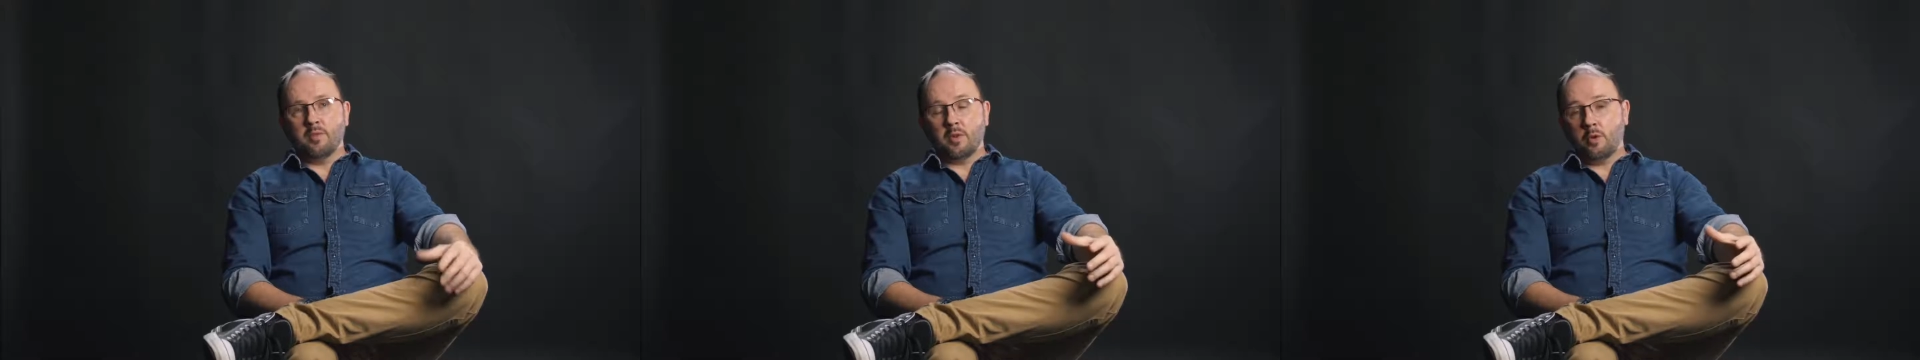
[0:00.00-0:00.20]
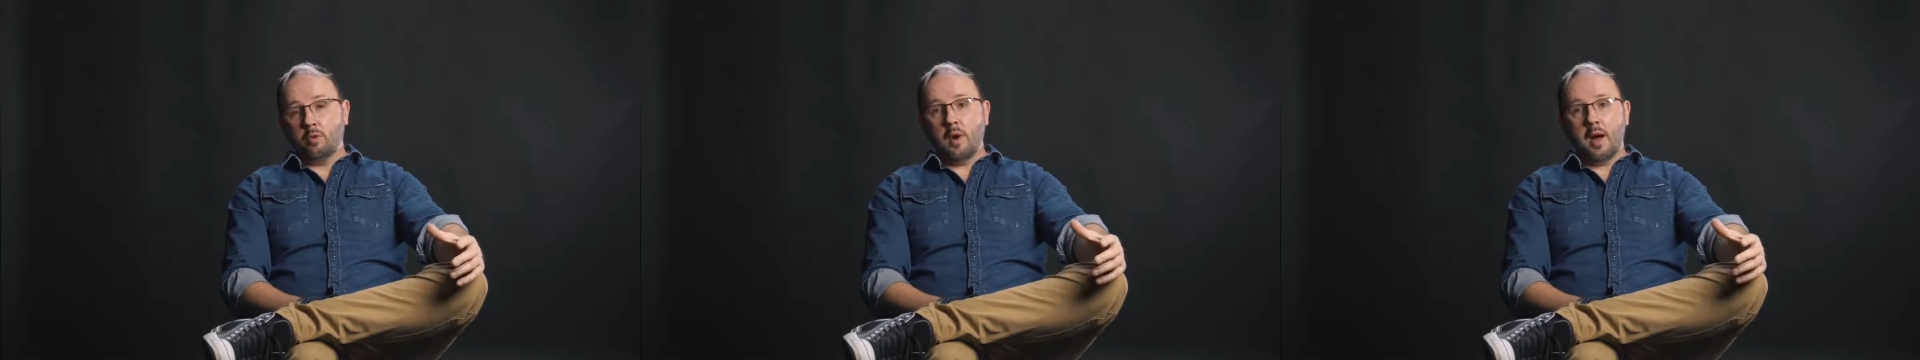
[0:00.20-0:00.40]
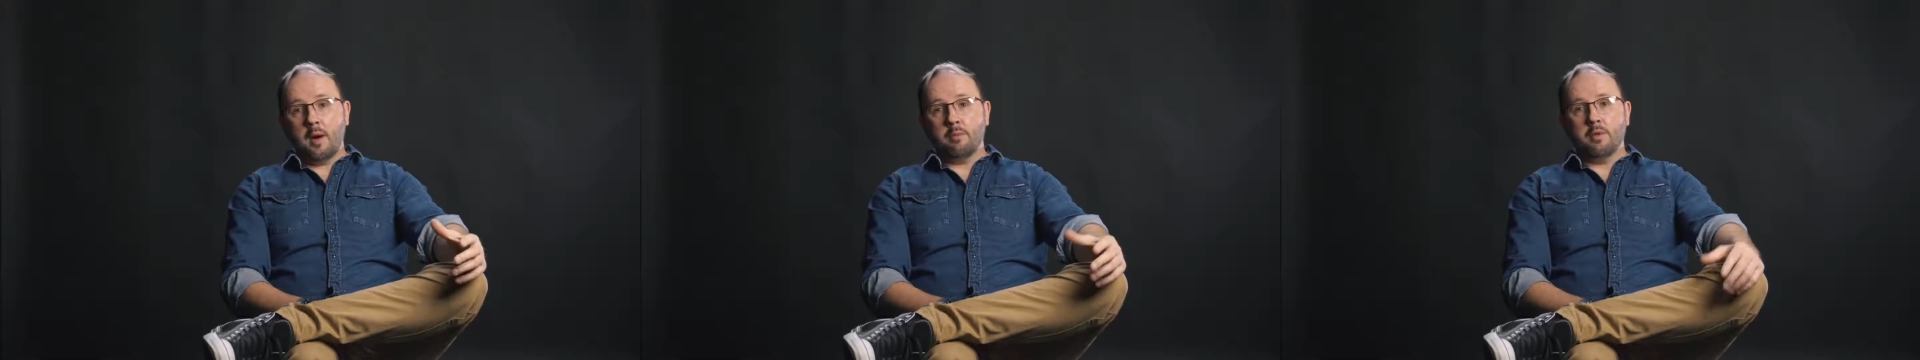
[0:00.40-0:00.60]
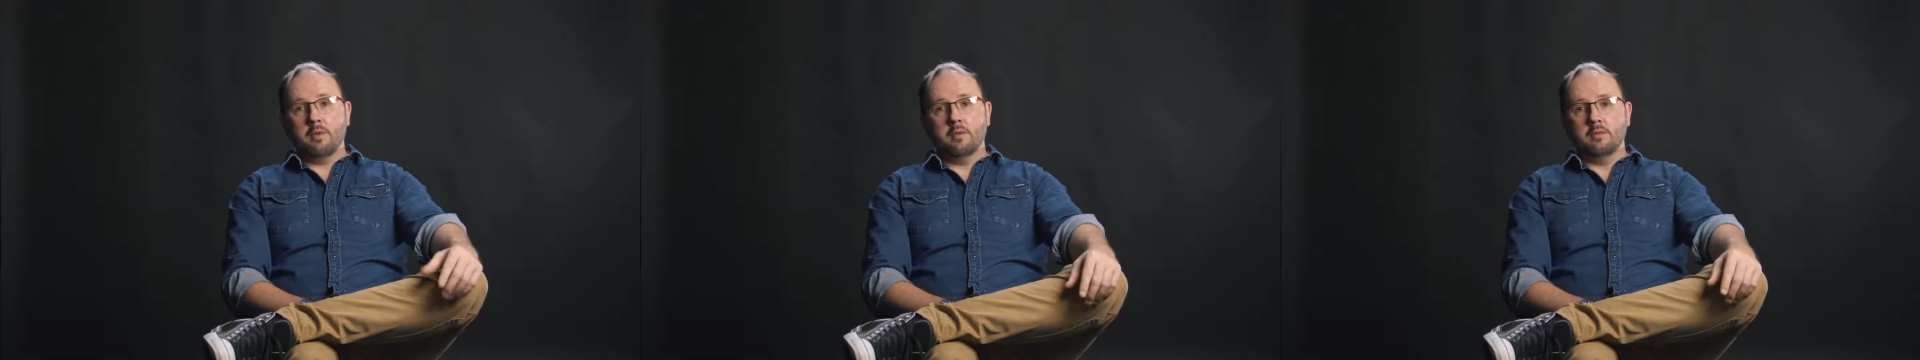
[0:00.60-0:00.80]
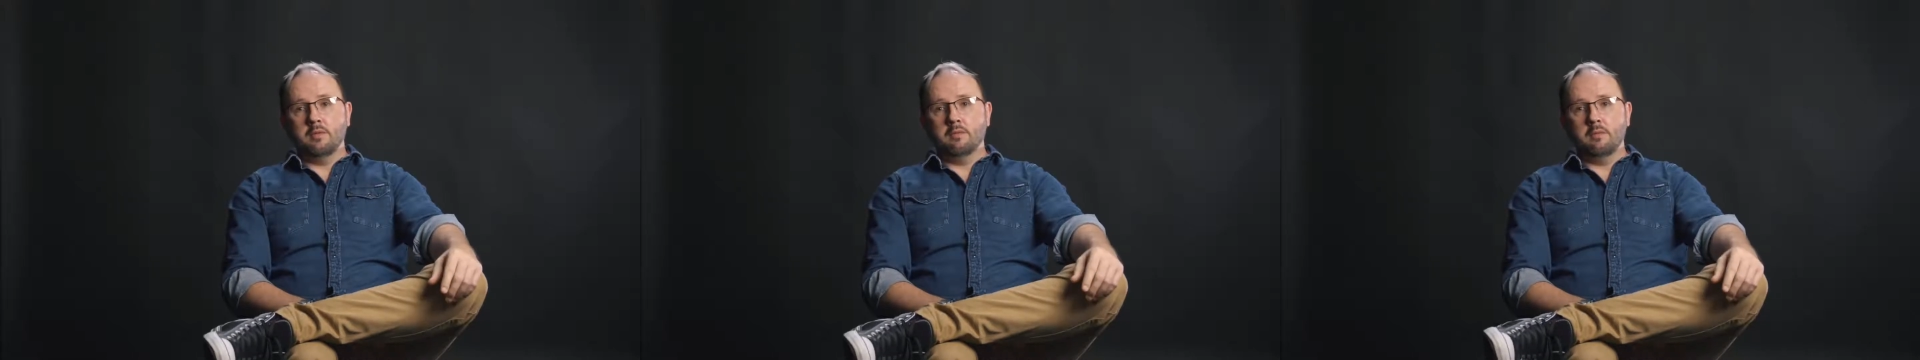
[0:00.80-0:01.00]
crap,
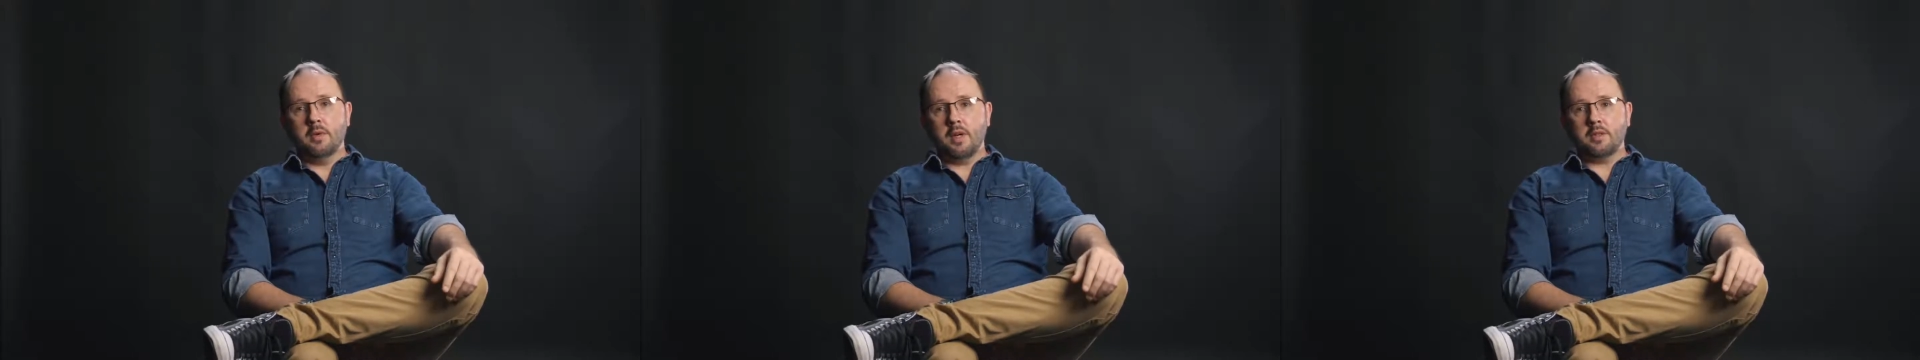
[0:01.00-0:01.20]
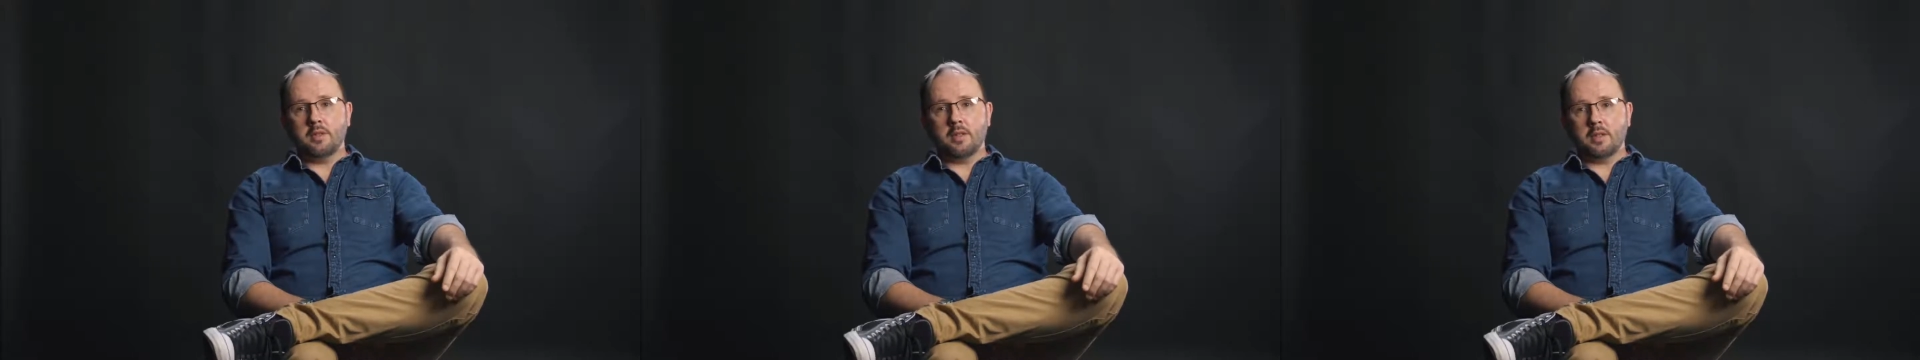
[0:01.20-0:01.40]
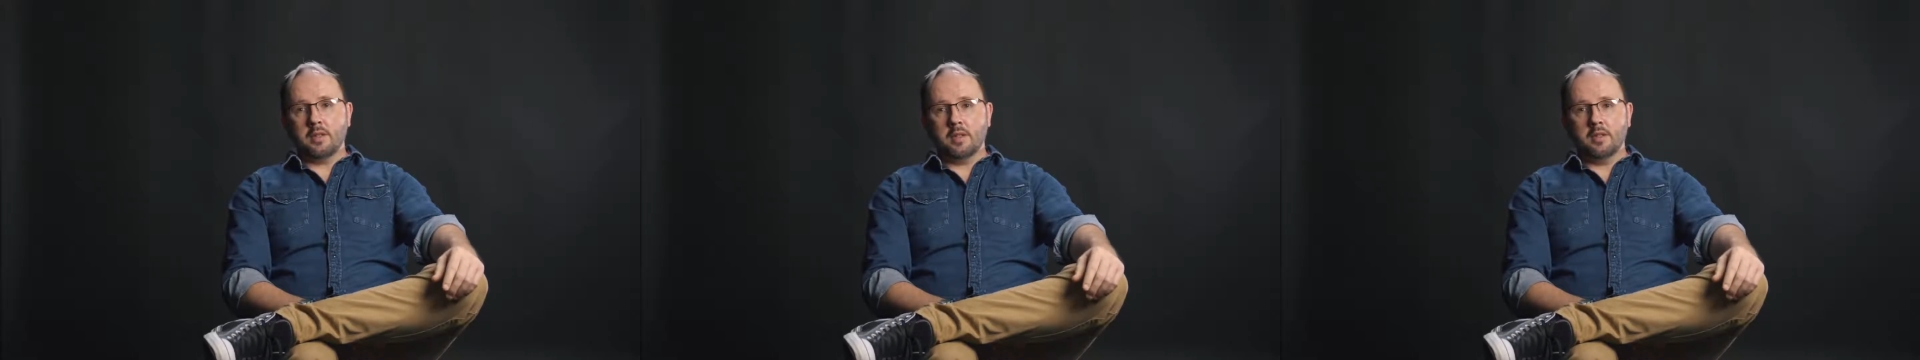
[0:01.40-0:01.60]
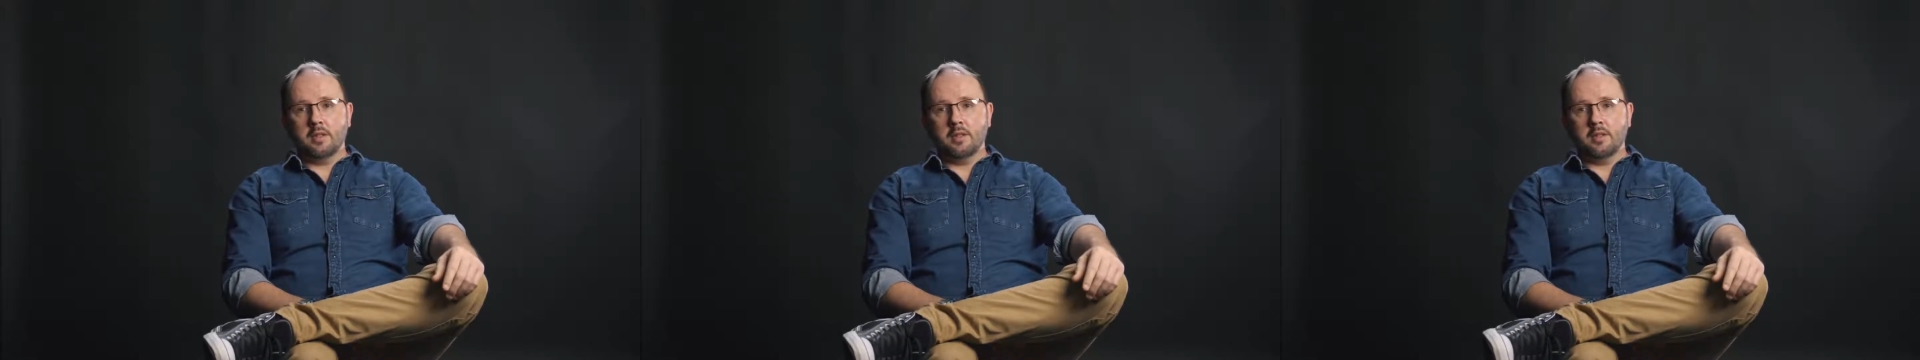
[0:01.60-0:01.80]
basically,